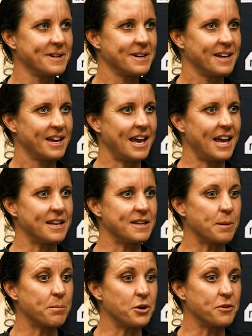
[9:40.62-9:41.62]
And they're
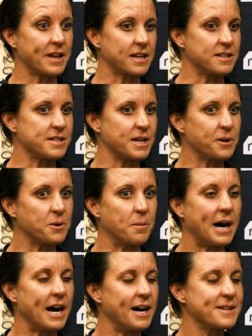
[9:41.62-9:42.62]
both like integral
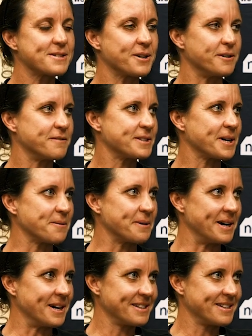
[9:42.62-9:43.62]
parts of Tarawera.